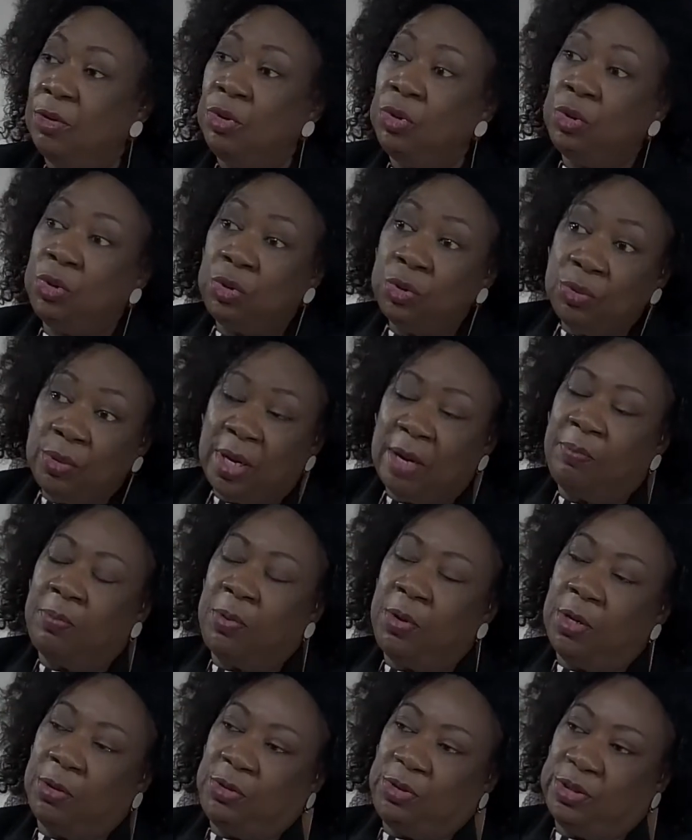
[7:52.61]
Two
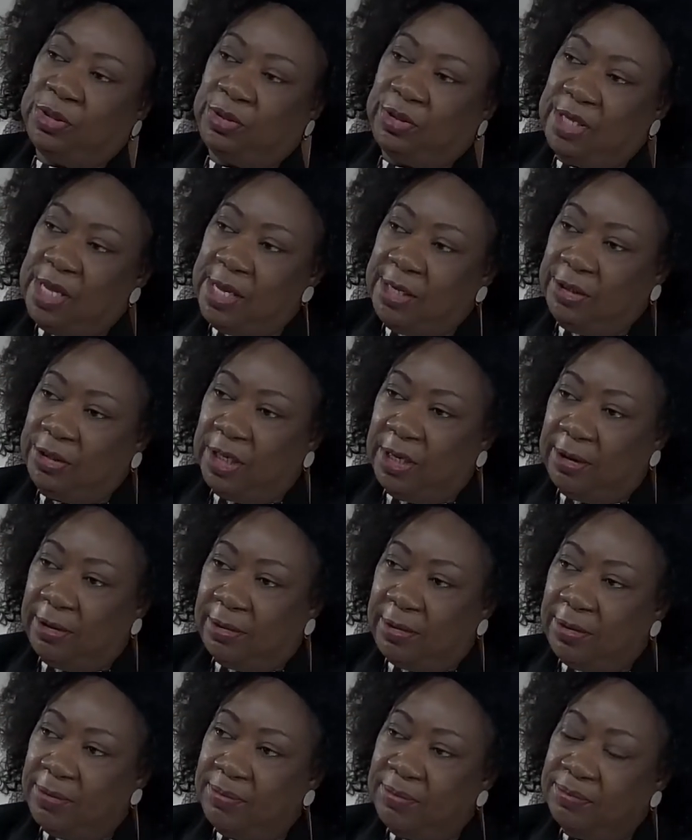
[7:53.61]
approaches in
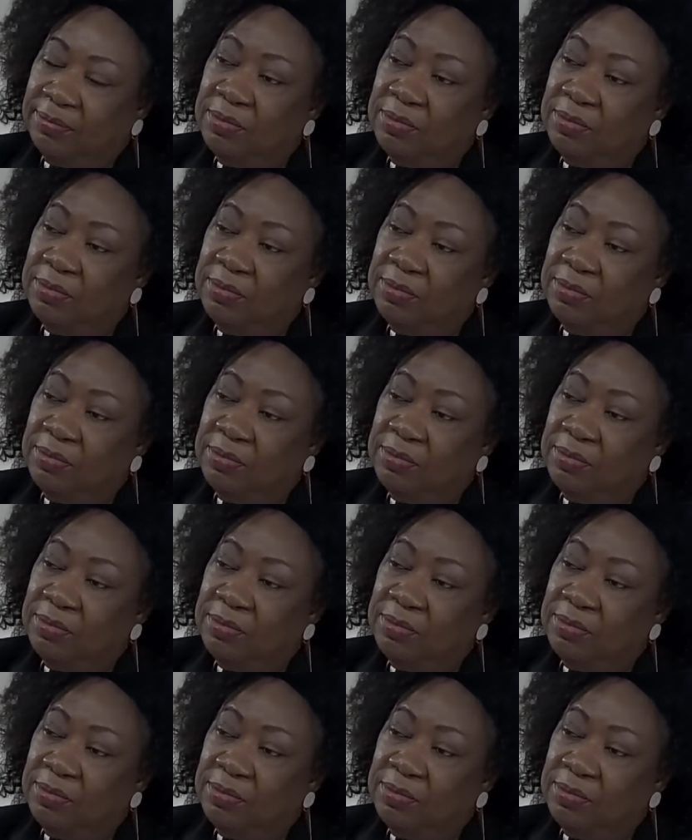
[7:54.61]
general.